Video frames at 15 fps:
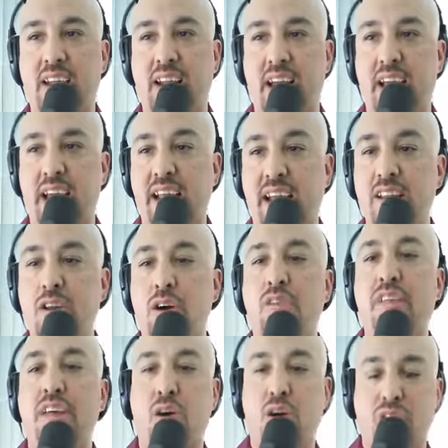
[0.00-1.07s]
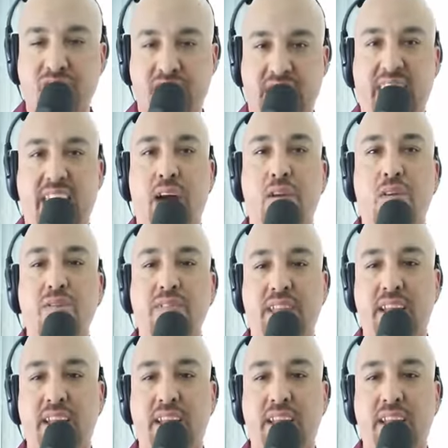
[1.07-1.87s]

and I and I know that over the counter